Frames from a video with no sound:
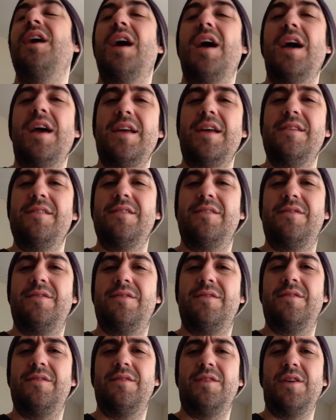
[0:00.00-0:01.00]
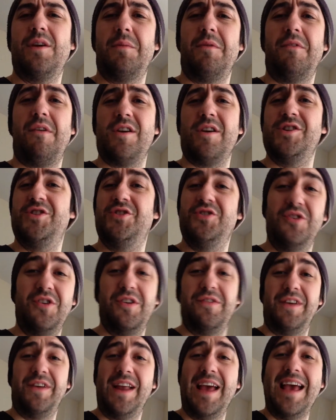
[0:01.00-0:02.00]
It's going to be very short
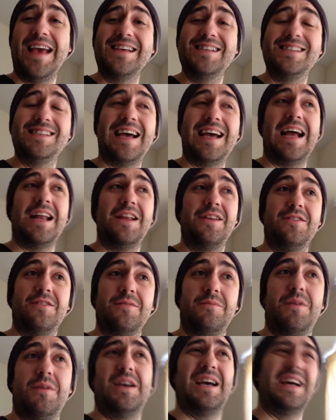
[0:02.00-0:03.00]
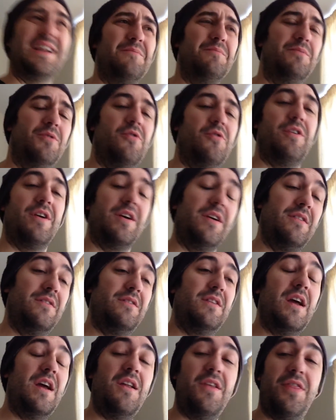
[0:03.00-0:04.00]
if it is, and it's going to be kind of boring. I
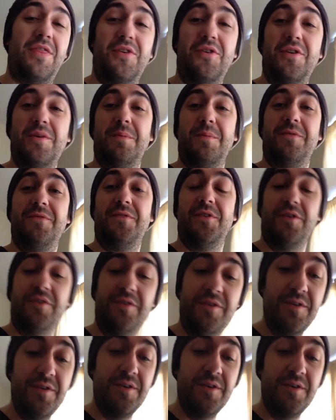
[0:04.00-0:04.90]
kind of thought it'd be fun.